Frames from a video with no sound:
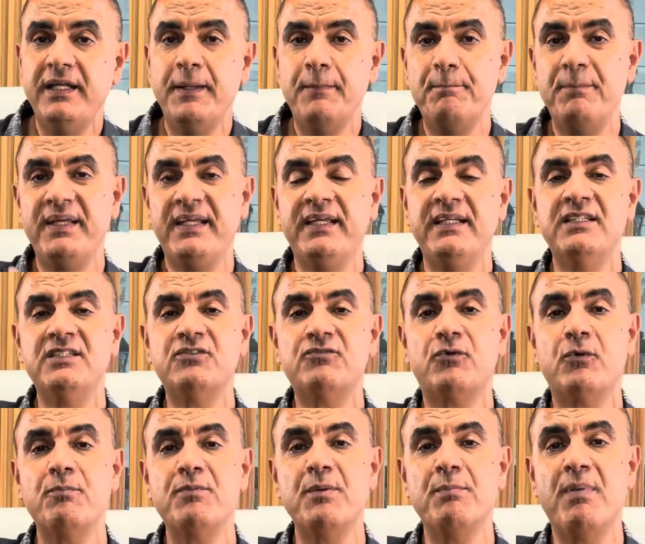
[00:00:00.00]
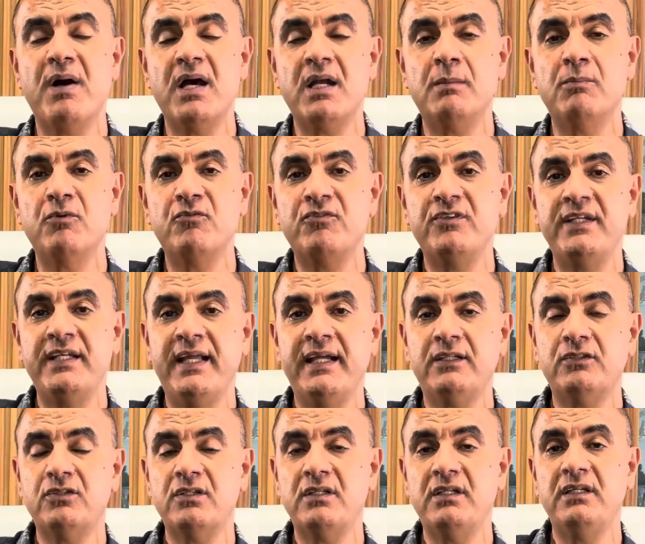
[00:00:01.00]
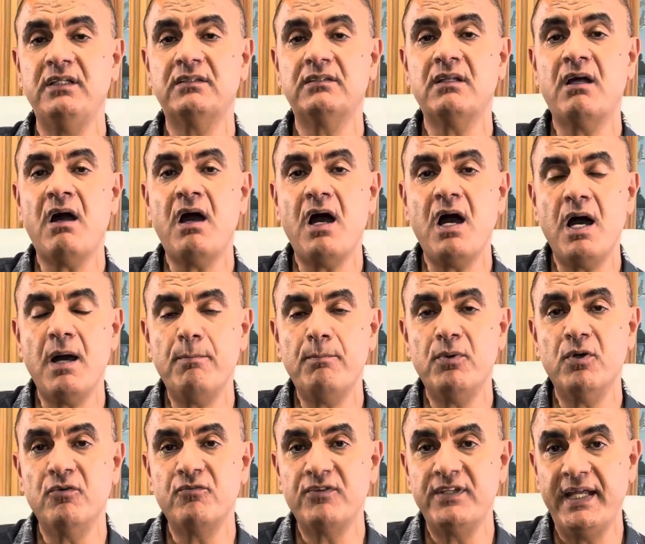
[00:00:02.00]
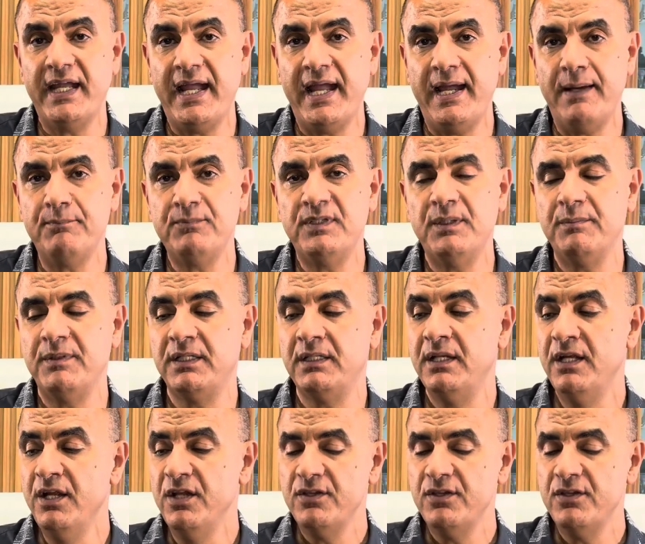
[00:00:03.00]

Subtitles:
it begins from the bottom of the neck to the top of the abdomen.